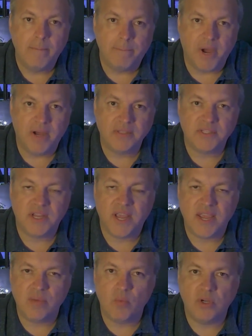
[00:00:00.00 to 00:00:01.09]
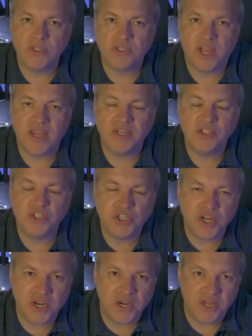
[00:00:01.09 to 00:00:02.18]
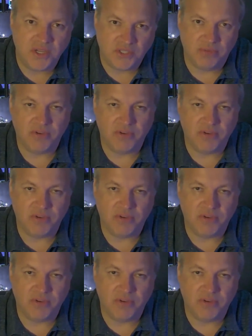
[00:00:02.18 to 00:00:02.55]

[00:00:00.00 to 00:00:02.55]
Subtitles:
but he was a genius